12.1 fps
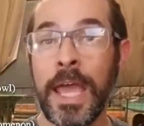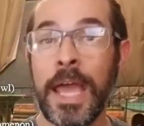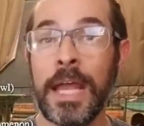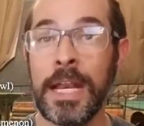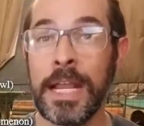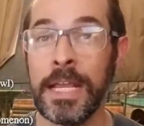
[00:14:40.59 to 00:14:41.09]

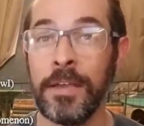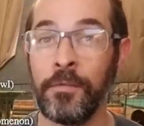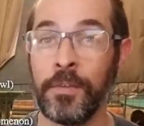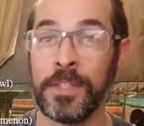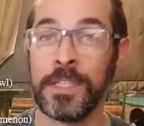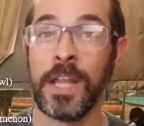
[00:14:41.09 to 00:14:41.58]
and
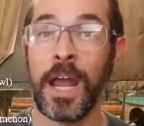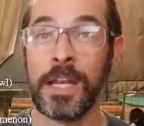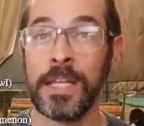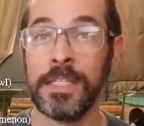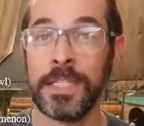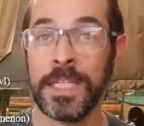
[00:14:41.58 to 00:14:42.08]
if it's not
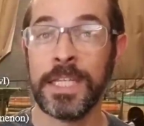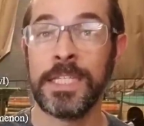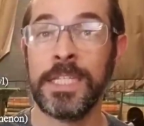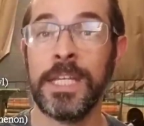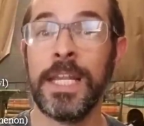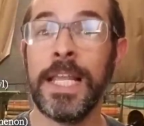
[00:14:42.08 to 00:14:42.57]

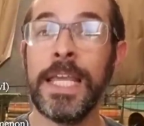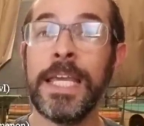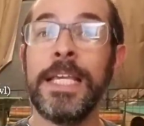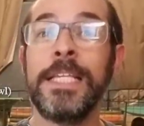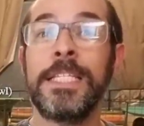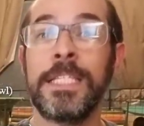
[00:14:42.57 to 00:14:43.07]
consistent,
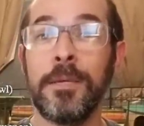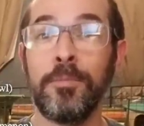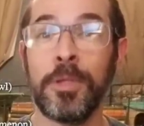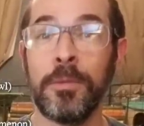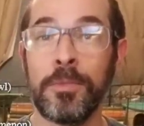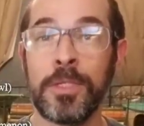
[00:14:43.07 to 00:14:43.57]
his
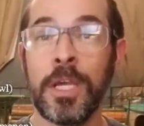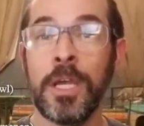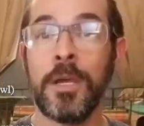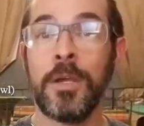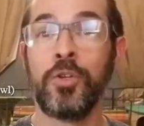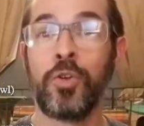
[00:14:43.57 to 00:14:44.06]
symptoms,
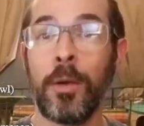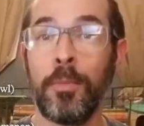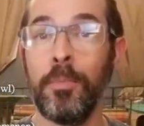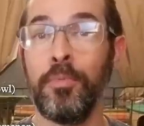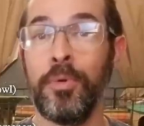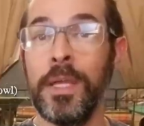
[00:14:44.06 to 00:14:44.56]

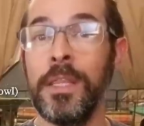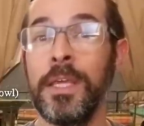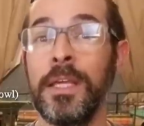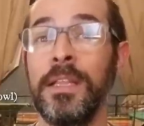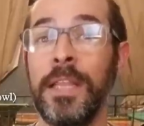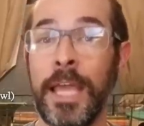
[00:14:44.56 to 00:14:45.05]
trouble
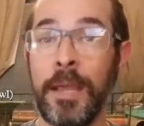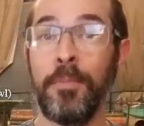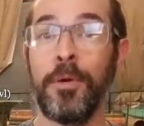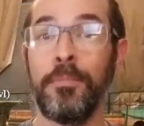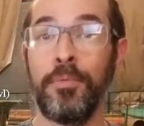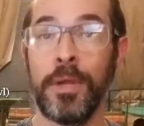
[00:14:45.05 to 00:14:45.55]
breathing,
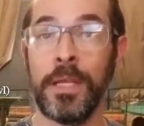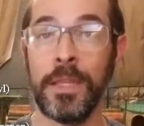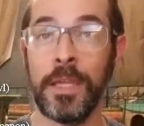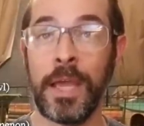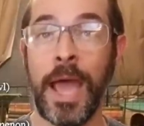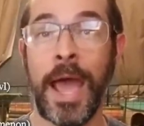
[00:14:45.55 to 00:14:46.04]
labored
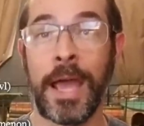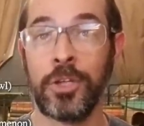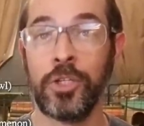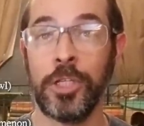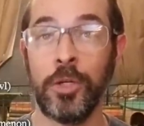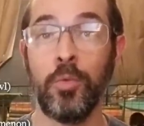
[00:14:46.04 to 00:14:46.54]
breathing,
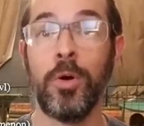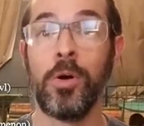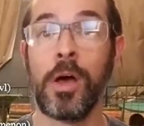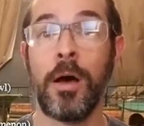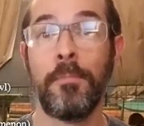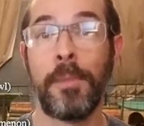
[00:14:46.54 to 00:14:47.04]
actually will
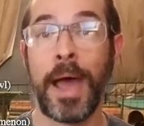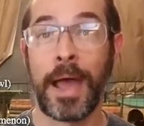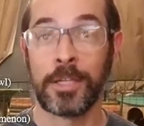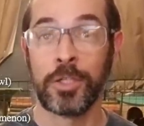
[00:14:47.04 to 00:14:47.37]
come back.